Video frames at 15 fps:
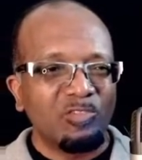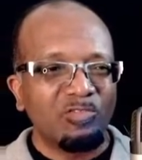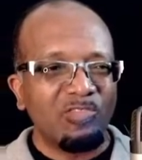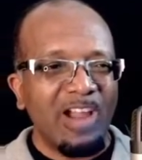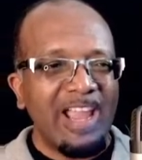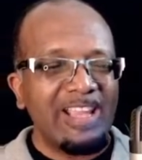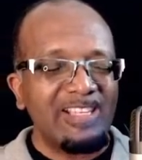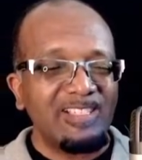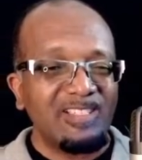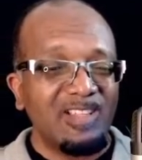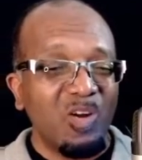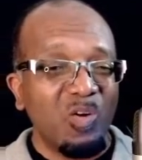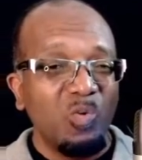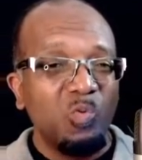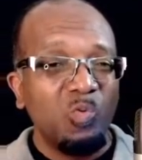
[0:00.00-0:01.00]

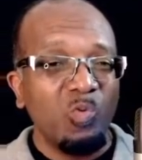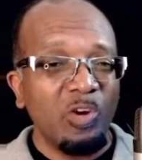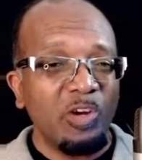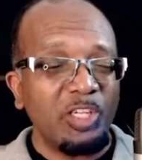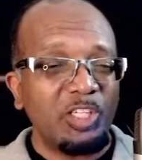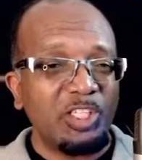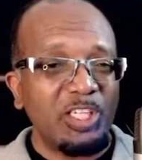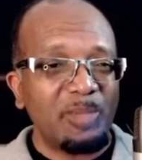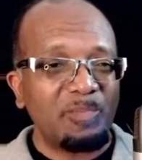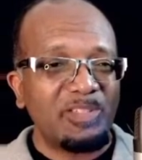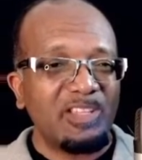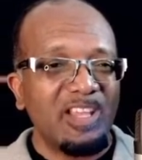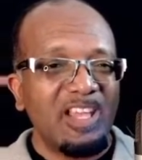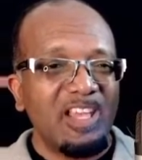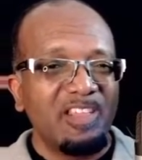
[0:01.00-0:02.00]
Christ
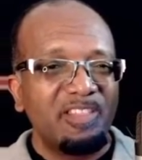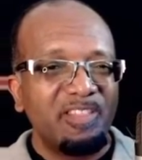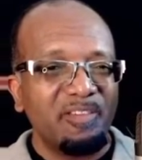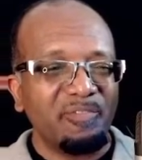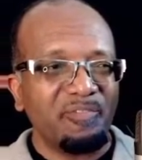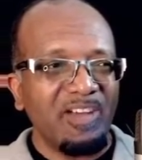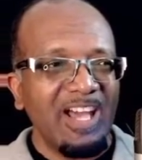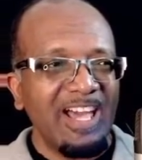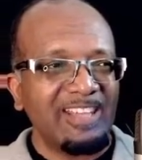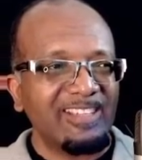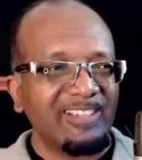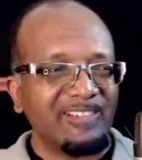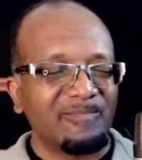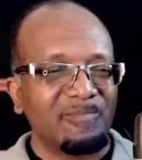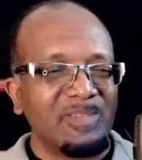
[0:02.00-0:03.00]
worships the
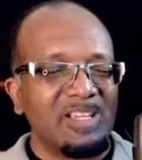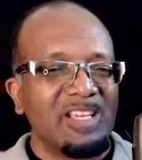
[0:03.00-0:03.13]
Father.